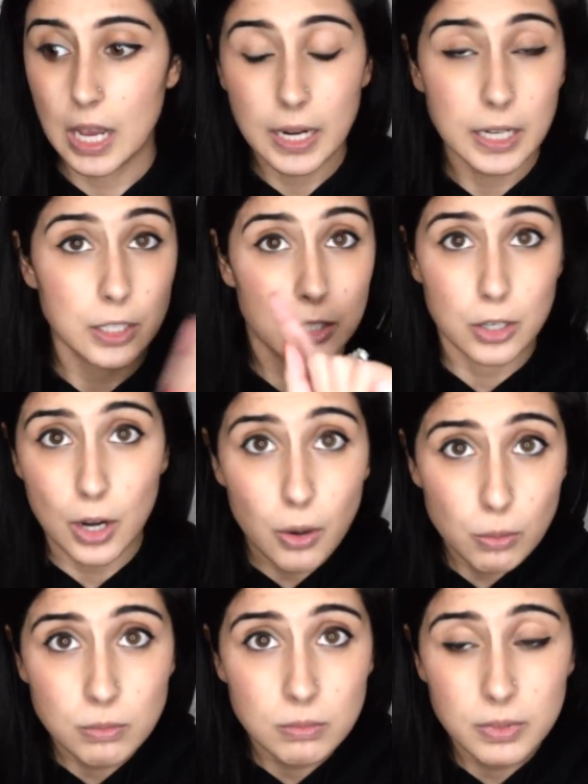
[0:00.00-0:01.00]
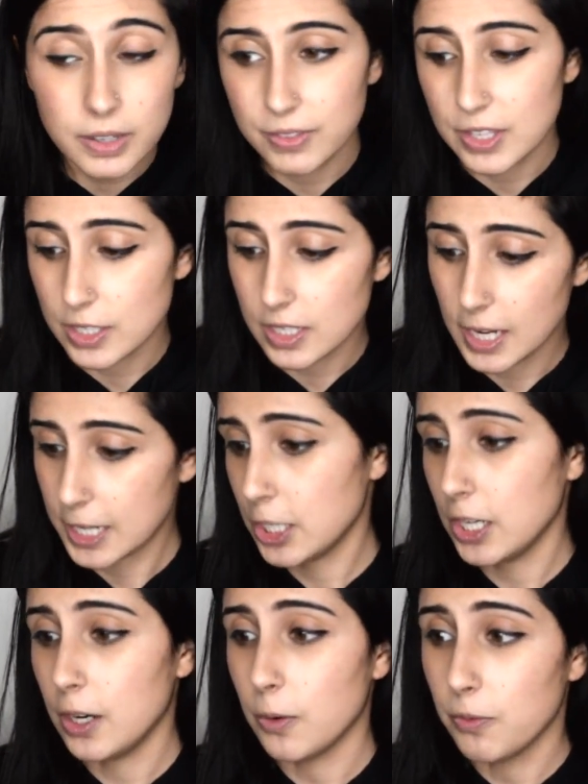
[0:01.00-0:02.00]
I need to know if this is
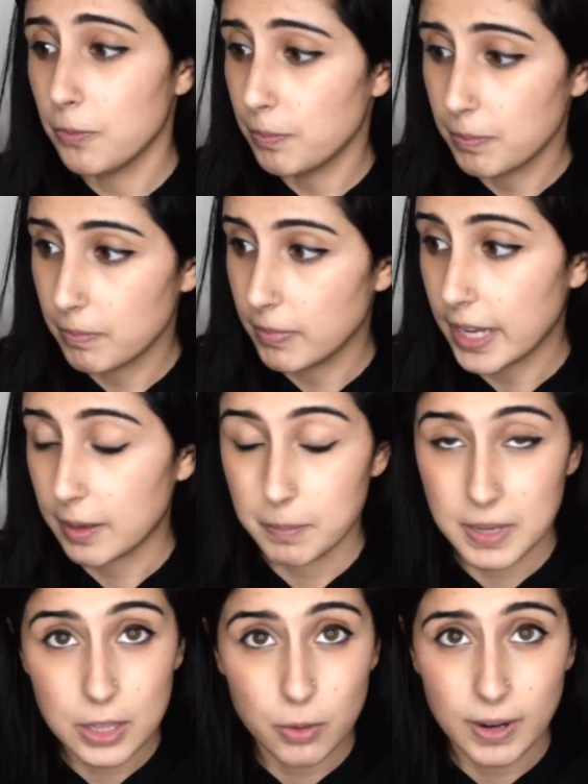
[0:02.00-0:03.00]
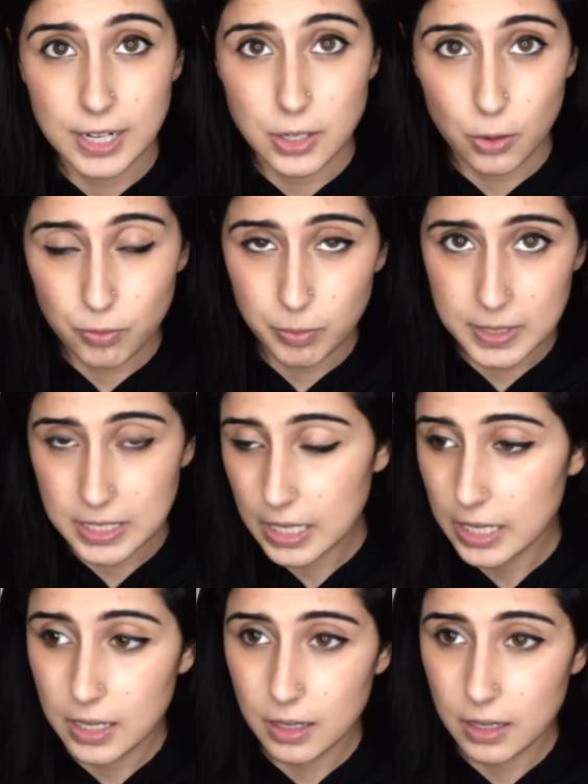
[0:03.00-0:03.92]
actually gonna like be the right tone for my skin.